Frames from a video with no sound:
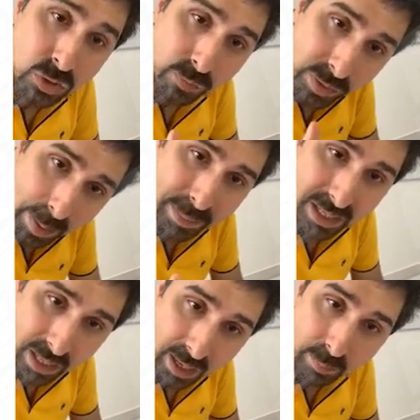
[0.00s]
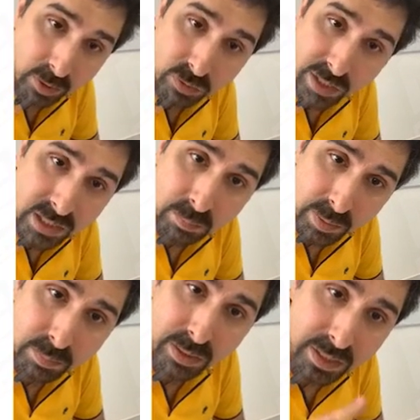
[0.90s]
of capital R, because ring
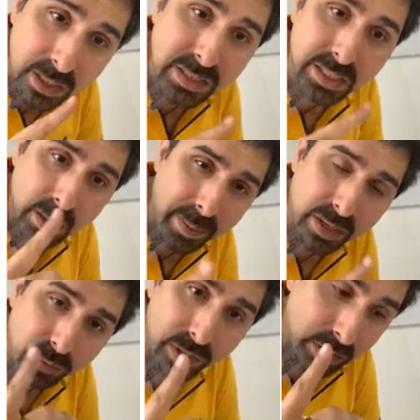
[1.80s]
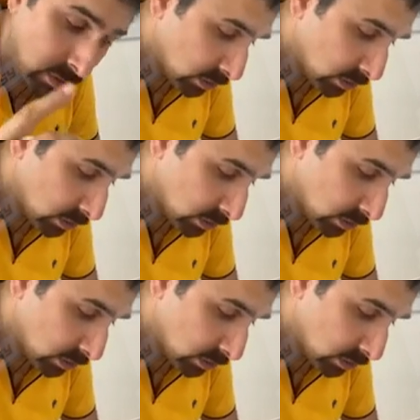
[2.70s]
complete material is at the periphery.